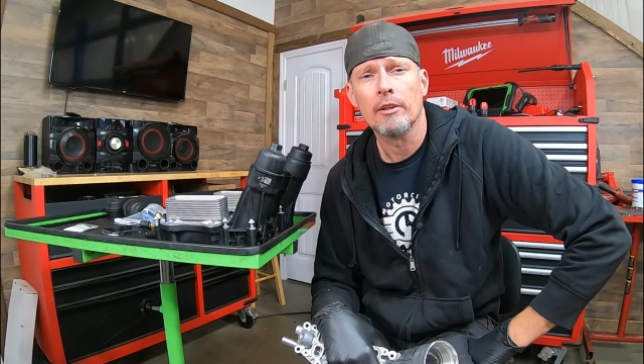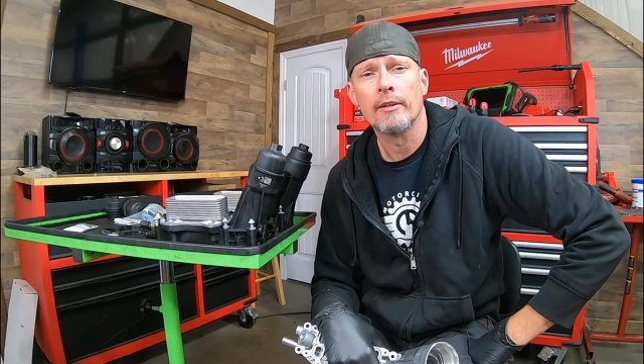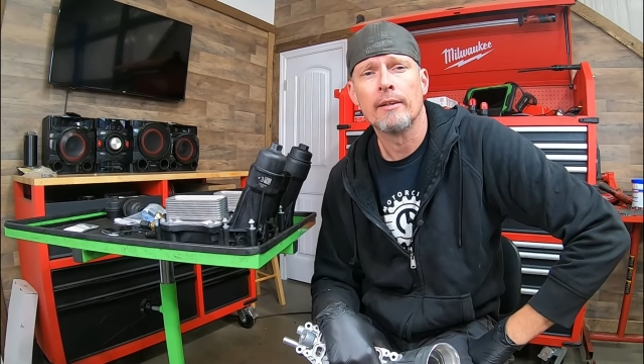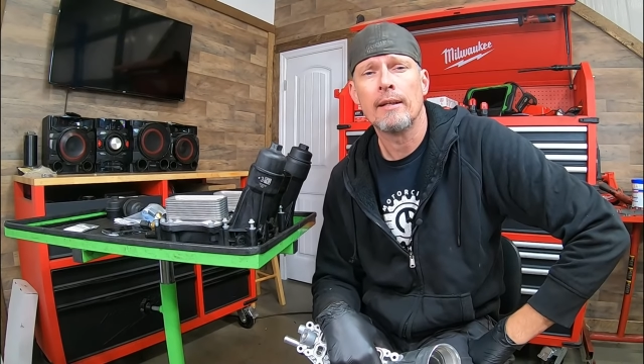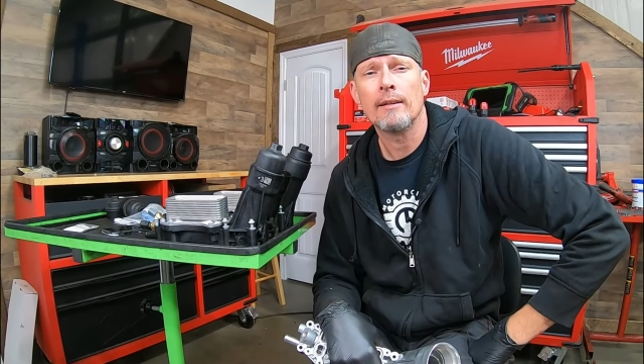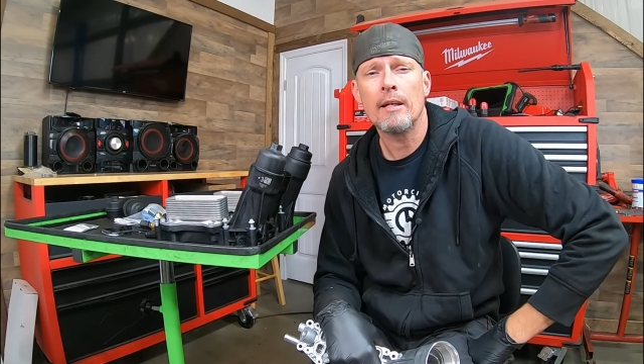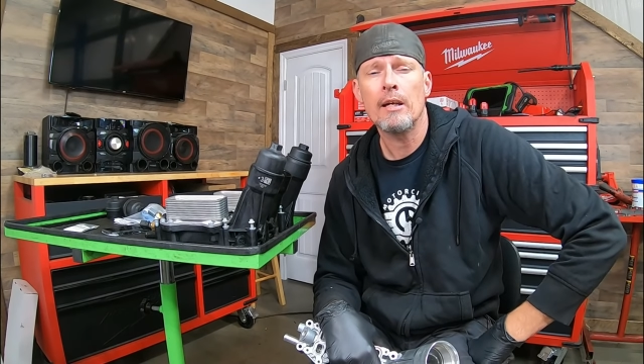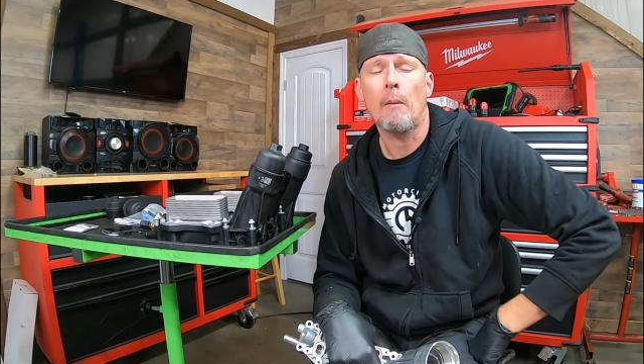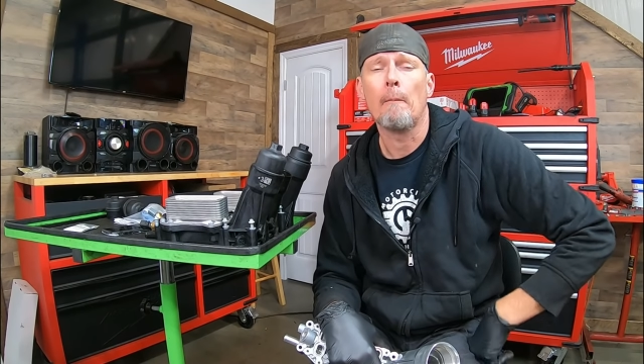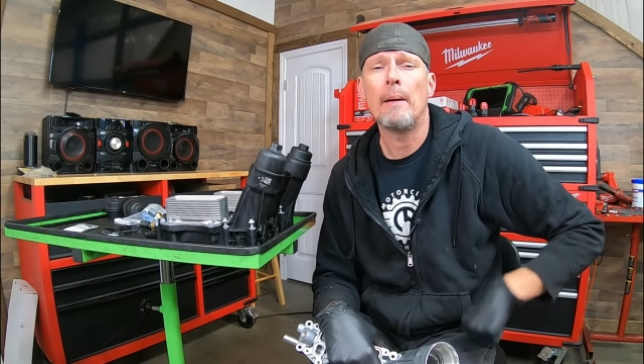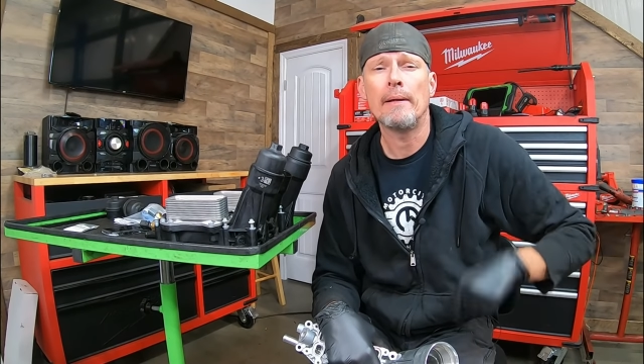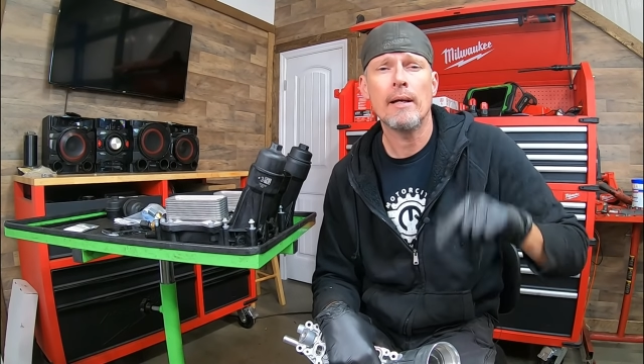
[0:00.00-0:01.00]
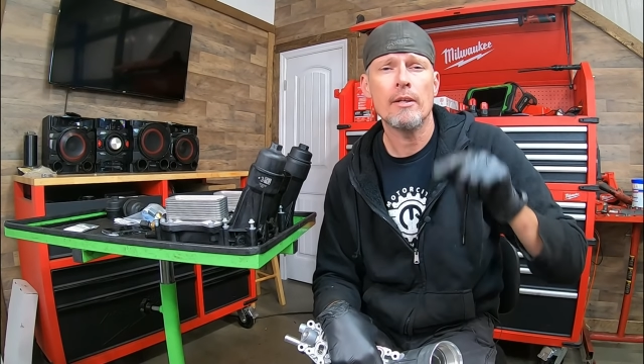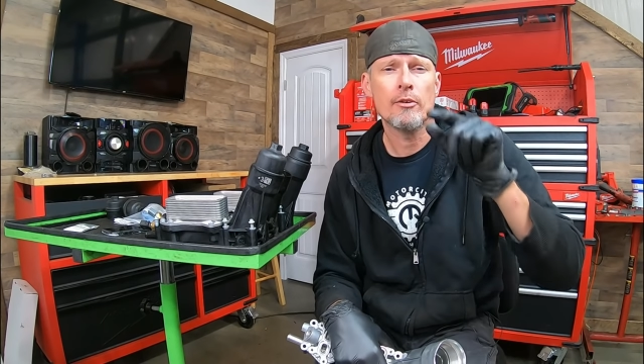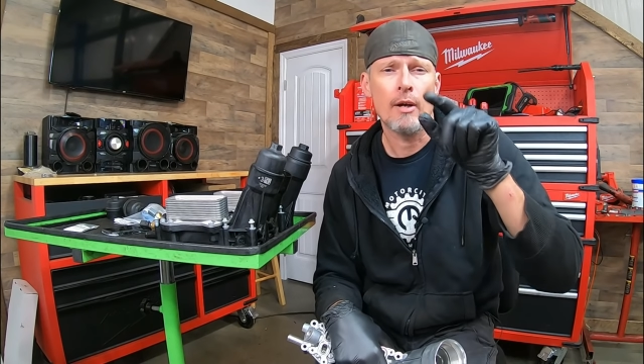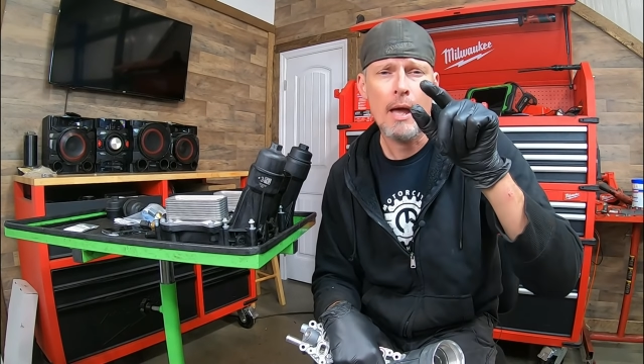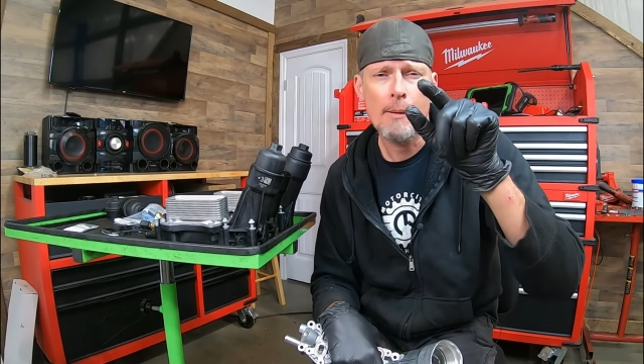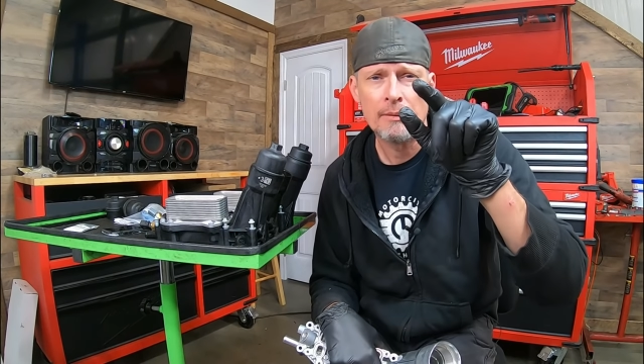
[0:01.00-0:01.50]
Click on that link, make that
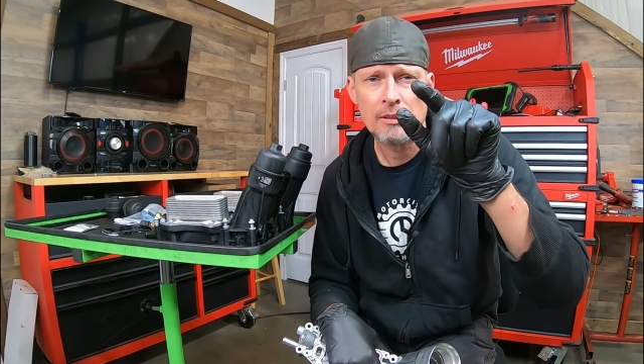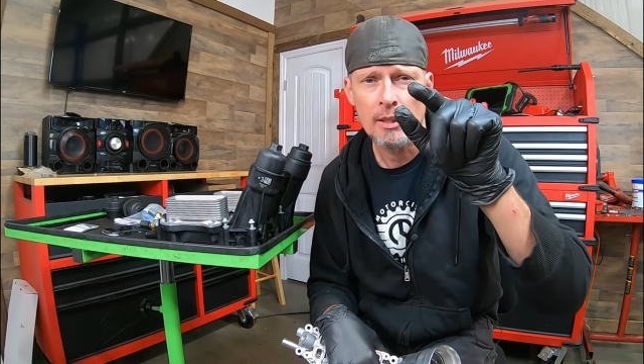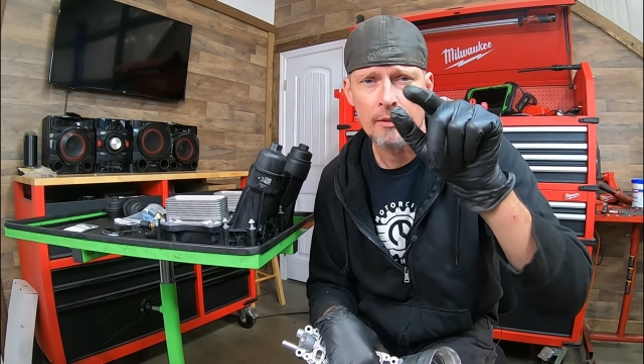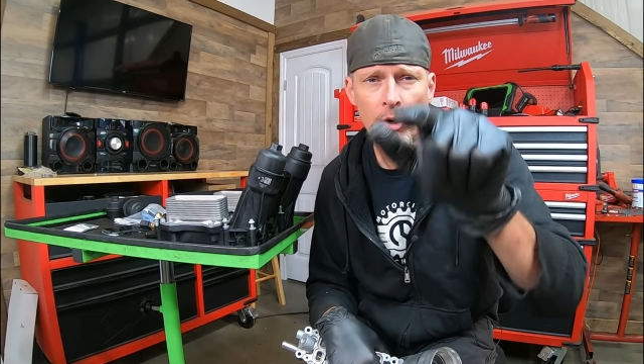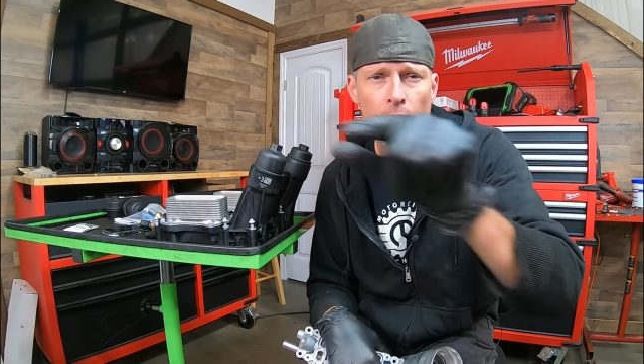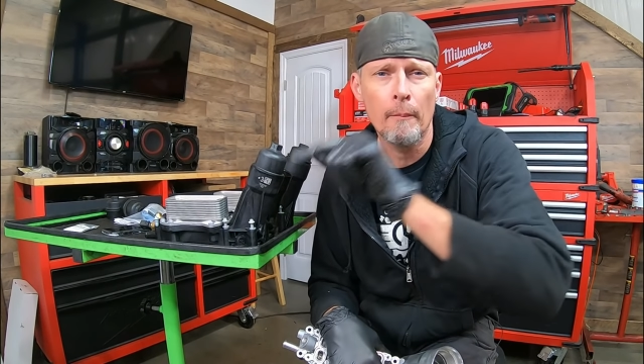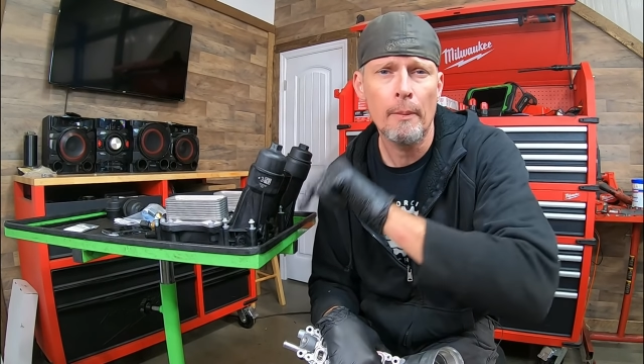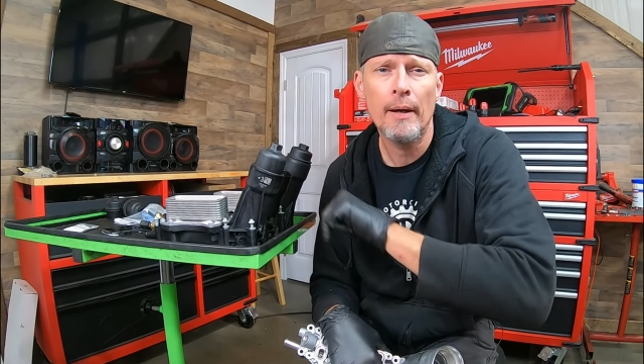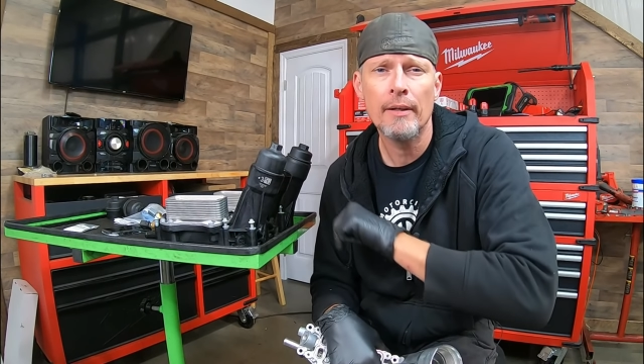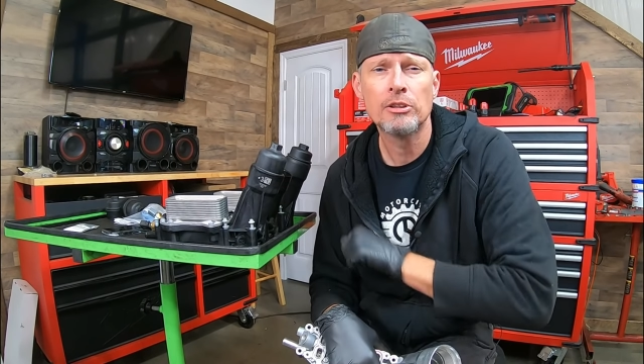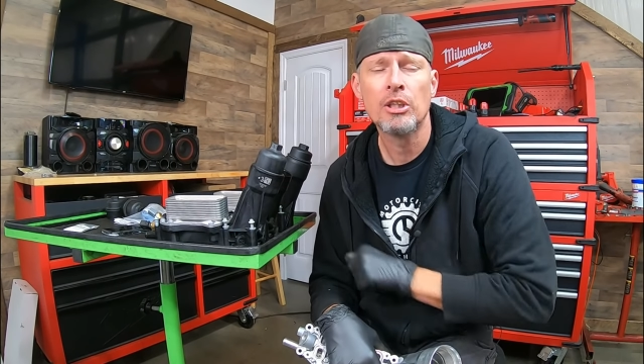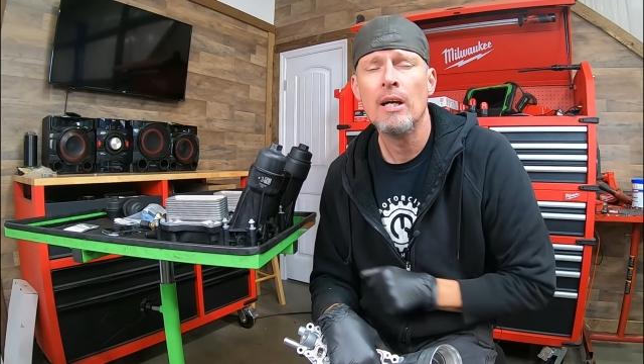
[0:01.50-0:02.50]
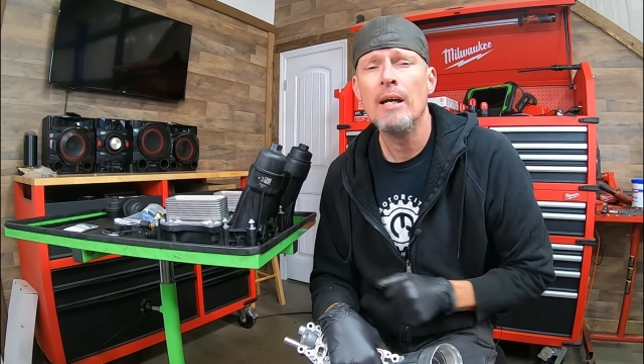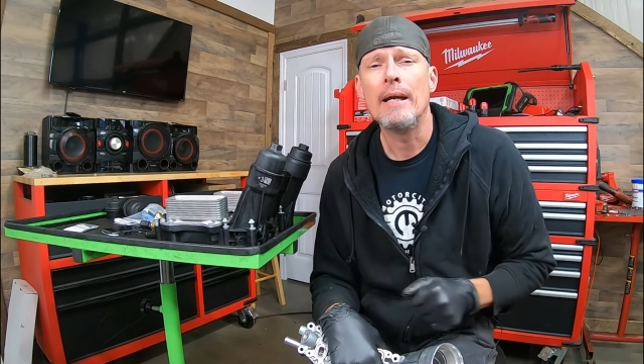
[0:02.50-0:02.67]
your Amazon homepage,